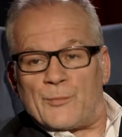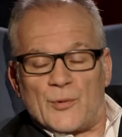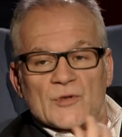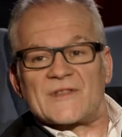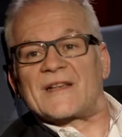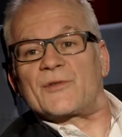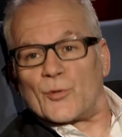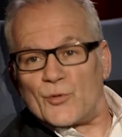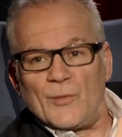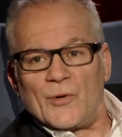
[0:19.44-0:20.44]
of
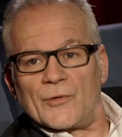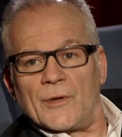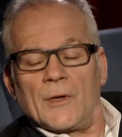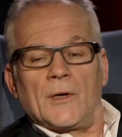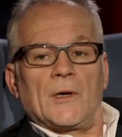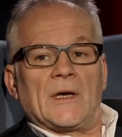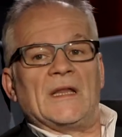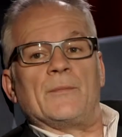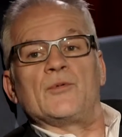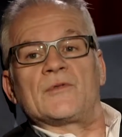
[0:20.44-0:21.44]
the heartbeat of the
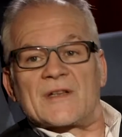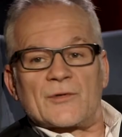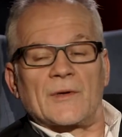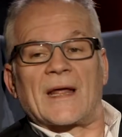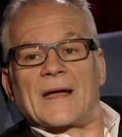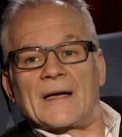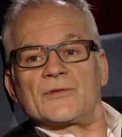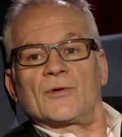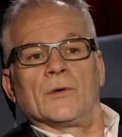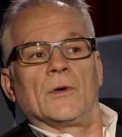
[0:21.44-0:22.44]
world and the
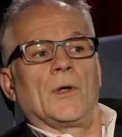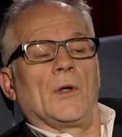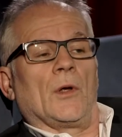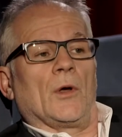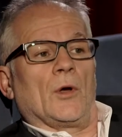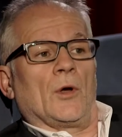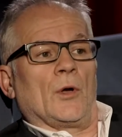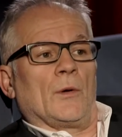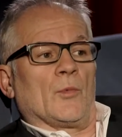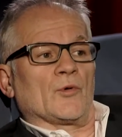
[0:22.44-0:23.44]
heartbeat of
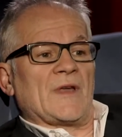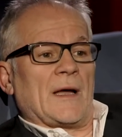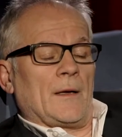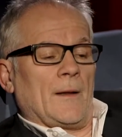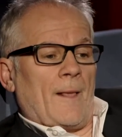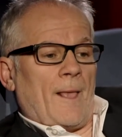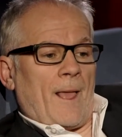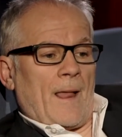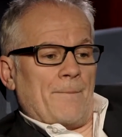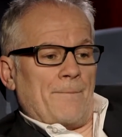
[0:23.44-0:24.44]
creation around the
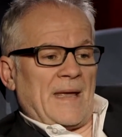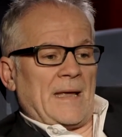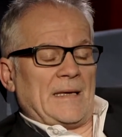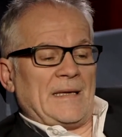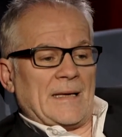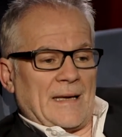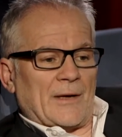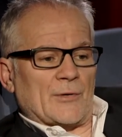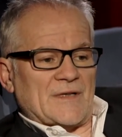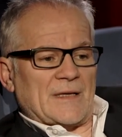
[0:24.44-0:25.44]
globe.
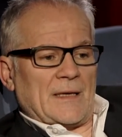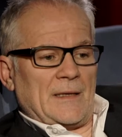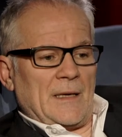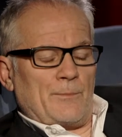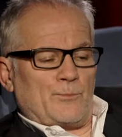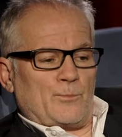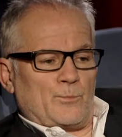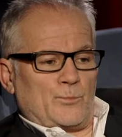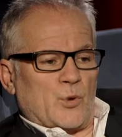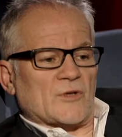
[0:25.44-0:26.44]
But it's clear that this
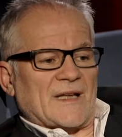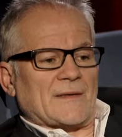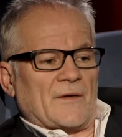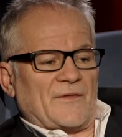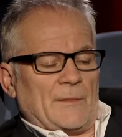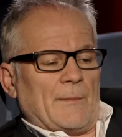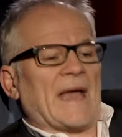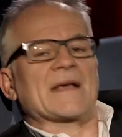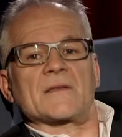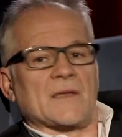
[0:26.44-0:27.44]
year, for
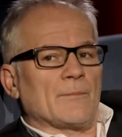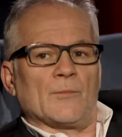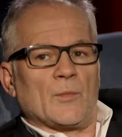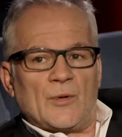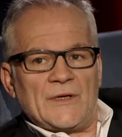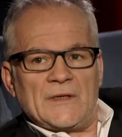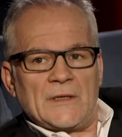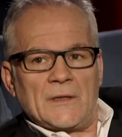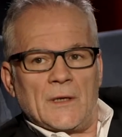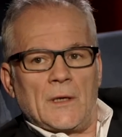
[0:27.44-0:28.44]
some extremely
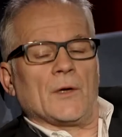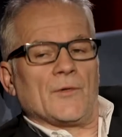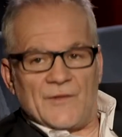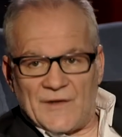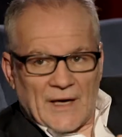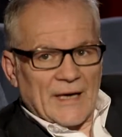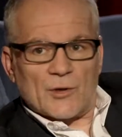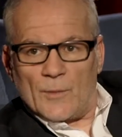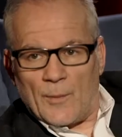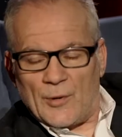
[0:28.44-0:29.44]
political
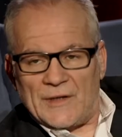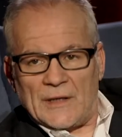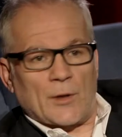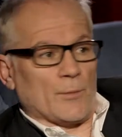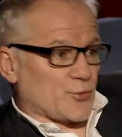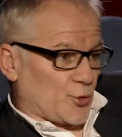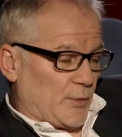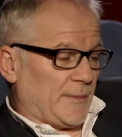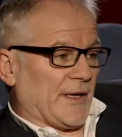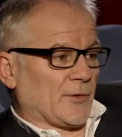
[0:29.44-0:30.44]
films that are
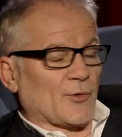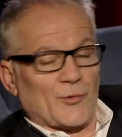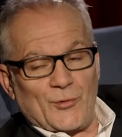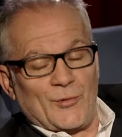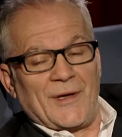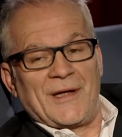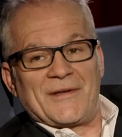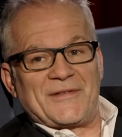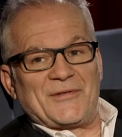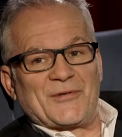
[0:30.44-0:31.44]
directly
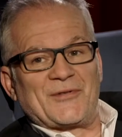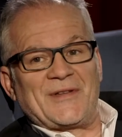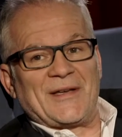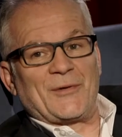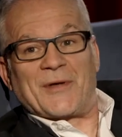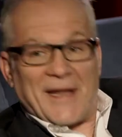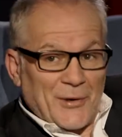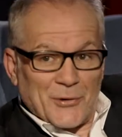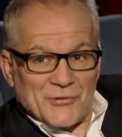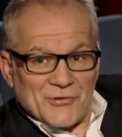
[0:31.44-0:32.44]
political, such as the
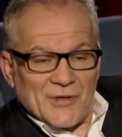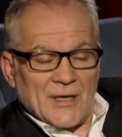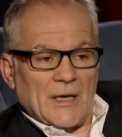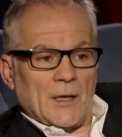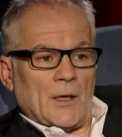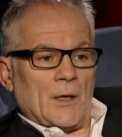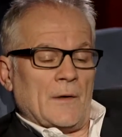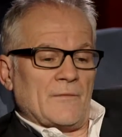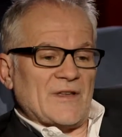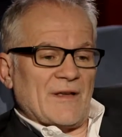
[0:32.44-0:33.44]
Ken Loach film,